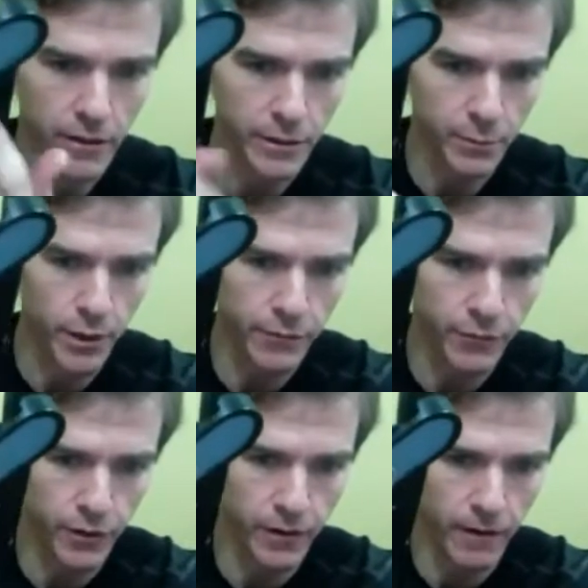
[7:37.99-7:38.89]
There's a place
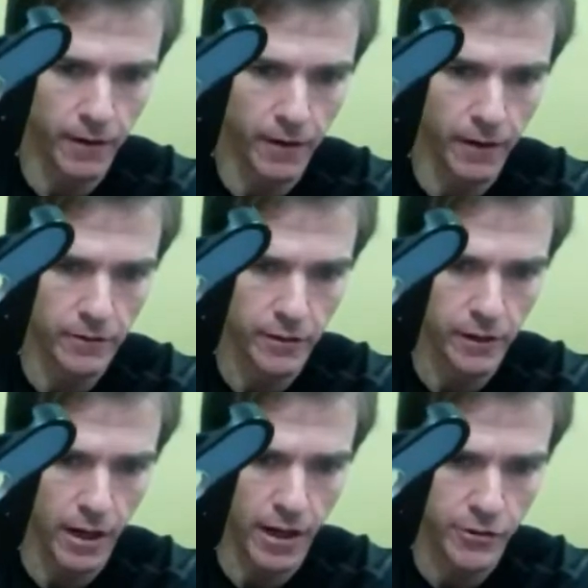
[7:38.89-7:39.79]
for a
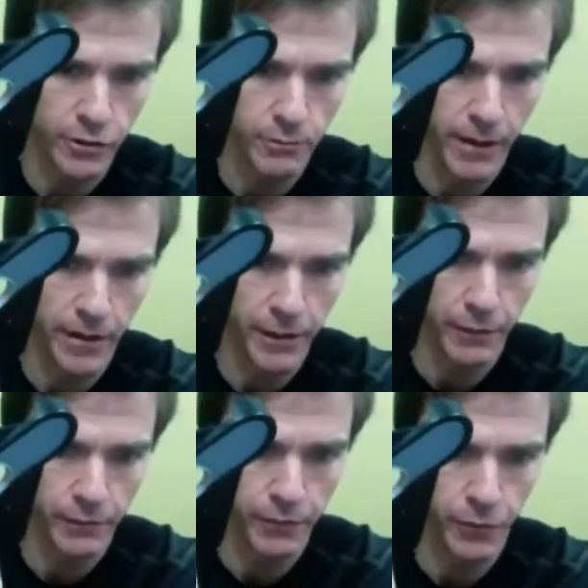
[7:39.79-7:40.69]
hot shoe mount
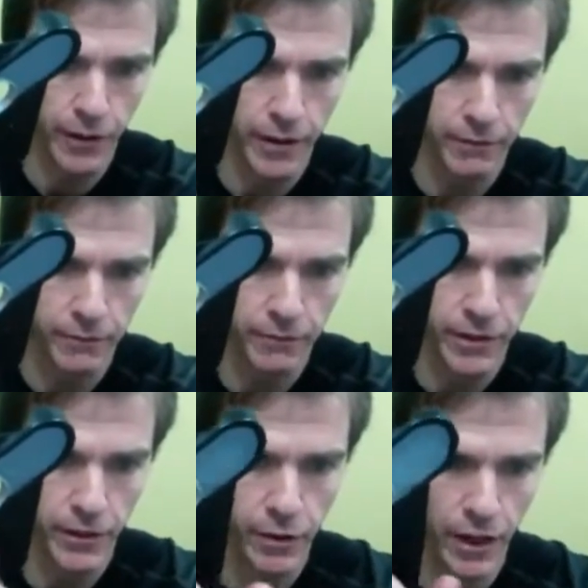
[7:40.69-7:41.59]
here for a
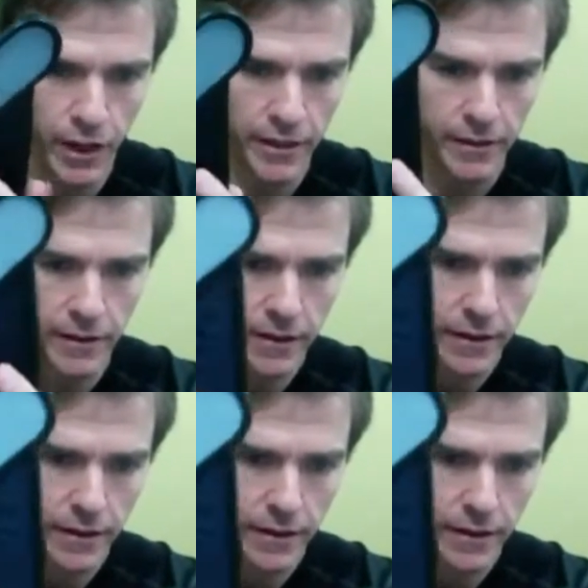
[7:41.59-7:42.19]
video light.